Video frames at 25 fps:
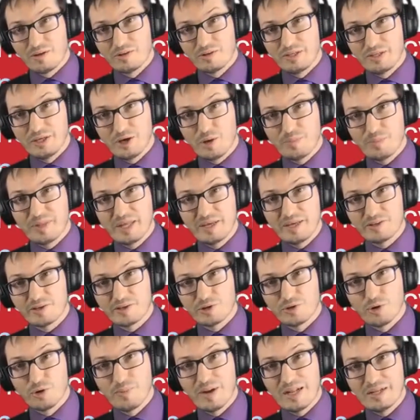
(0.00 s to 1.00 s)
The update
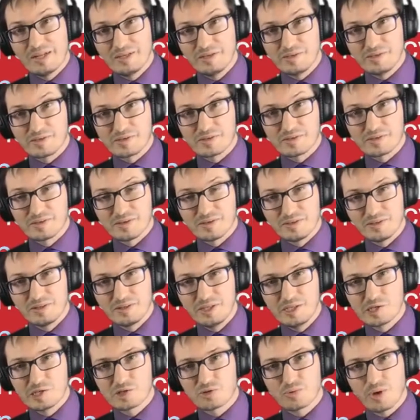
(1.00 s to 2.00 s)
anomalies
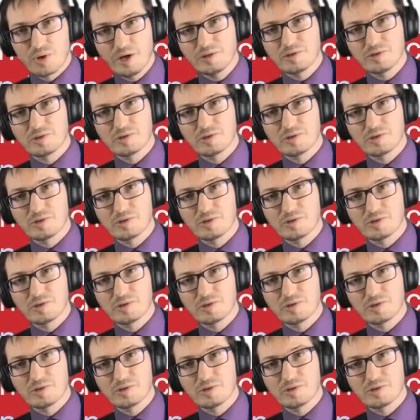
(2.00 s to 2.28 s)
destroyed